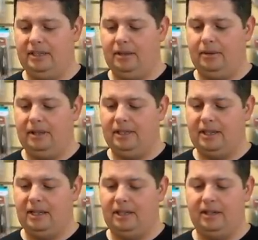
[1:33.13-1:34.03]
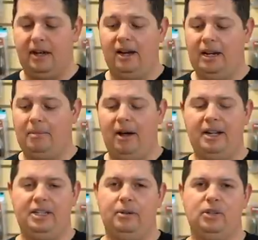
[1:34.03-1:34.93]
So it's got the Hagane
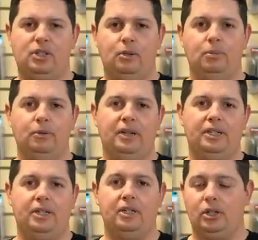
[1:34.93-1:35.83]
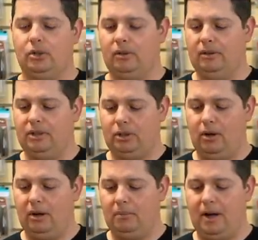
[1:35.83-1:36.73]
body, so super rigid,
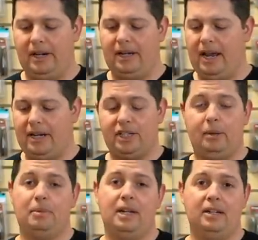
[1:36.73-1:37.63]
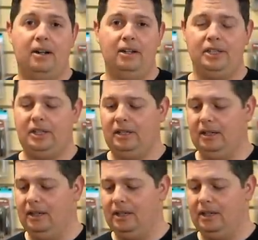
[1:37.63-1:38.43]
strong body, X-chip technology.